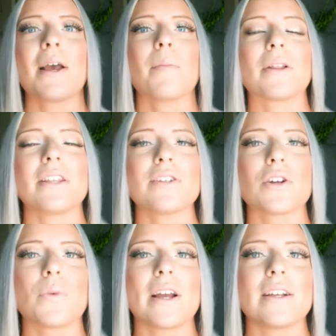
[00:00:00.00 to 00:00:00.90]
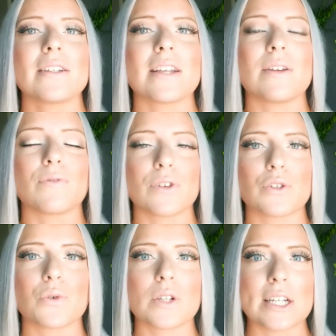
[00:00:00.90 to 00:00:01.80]
but these are ways and free
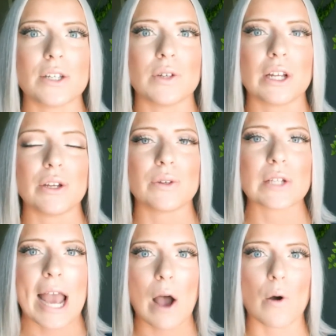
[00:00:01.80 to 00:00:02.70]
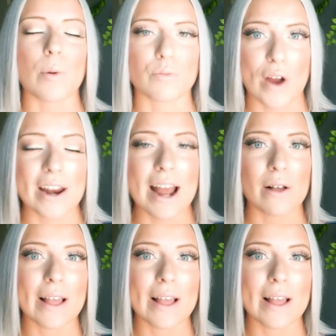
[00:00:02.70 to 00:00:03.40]
tools that you can use at home right now.